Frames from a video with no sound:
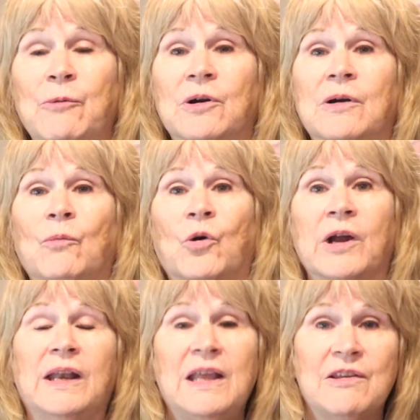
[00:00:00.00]
were
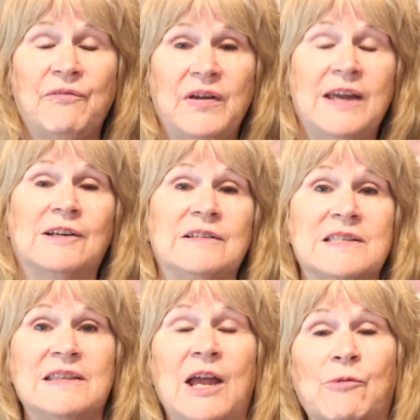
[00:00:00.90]
working in the fields
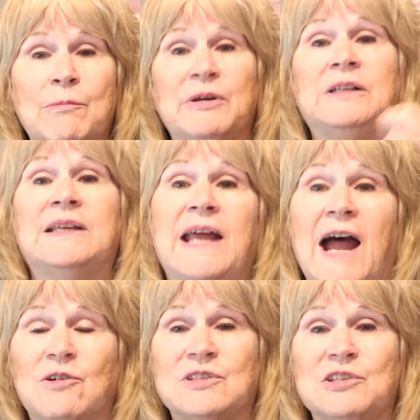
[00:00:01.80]
and they were building
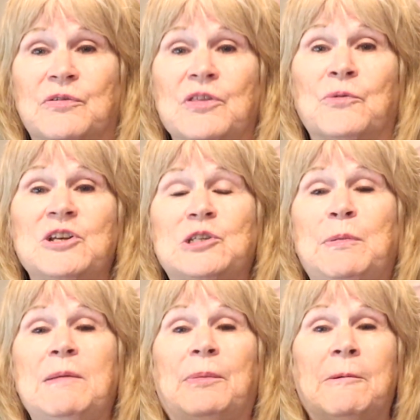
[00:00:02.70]
houses for the rich
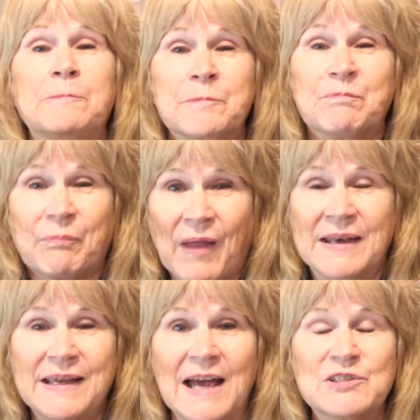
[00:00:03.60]
people.
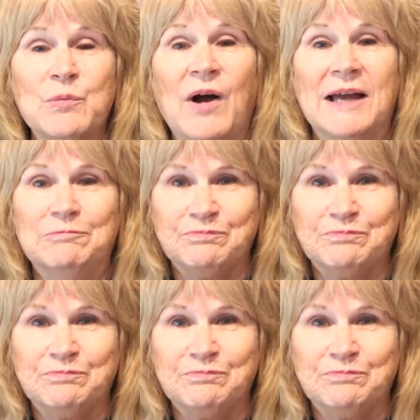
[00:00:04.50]
And guess what?